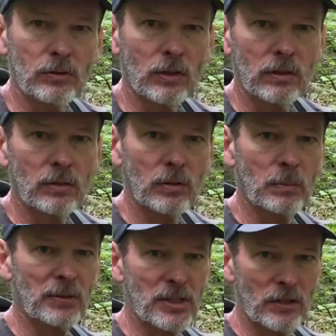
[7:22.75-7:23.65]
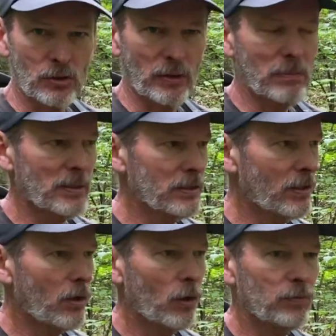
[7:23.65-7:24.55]
So really appreciate it. It's great meeting
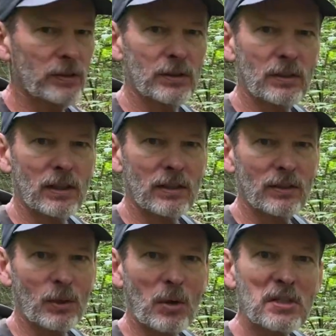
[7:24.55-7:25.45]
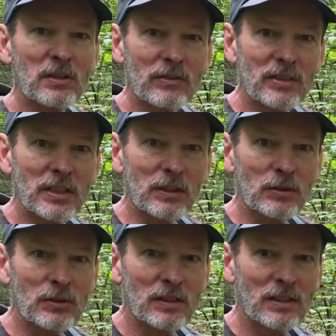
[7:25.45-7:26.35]
y'all. Hopefully you're uh, you're watching our videos.
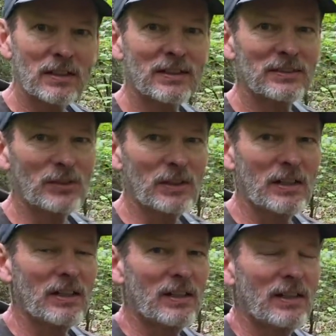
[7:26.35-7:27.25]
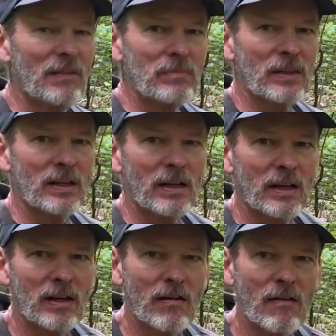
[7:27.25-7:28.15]
Yeah, they're so. they're from uh
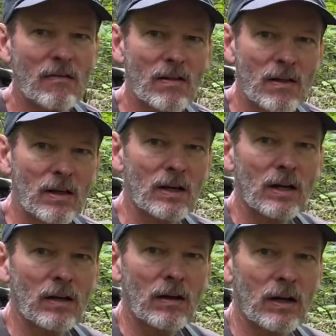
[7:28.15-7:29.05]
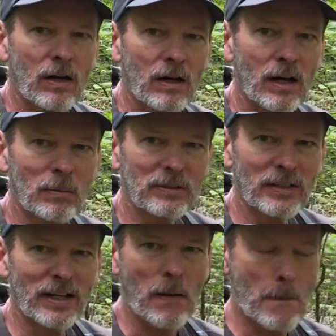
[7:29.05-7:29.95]
from Ohio. Like uh, talk
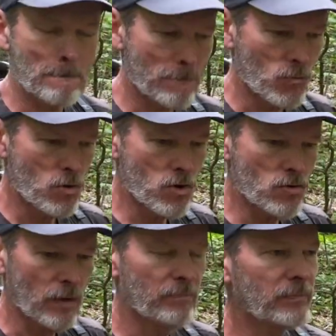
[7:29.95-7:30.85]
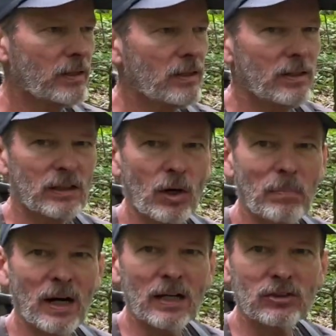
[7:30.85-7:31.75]
yeah. about two. Woo! great,
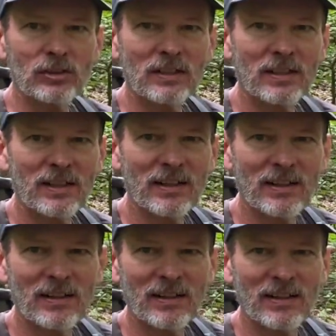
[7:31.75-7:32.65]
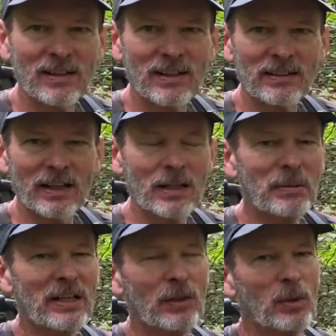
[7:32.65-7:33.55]
hu two great human beings. Yeah,
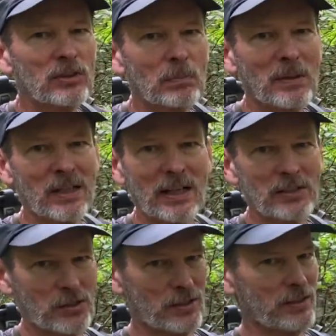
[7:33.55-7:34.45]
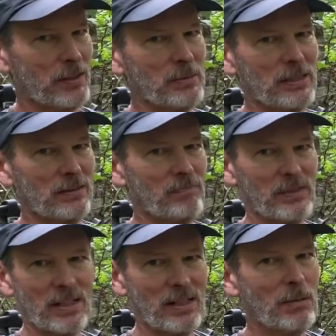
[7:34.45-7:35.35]
anybody that wears a Buckeye shirt, I mean,
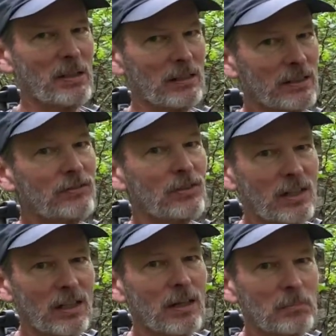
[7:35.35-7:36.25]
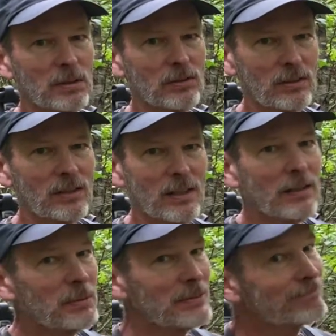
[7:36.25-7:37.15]
and anybody that lives in Columbus, uh, I mean.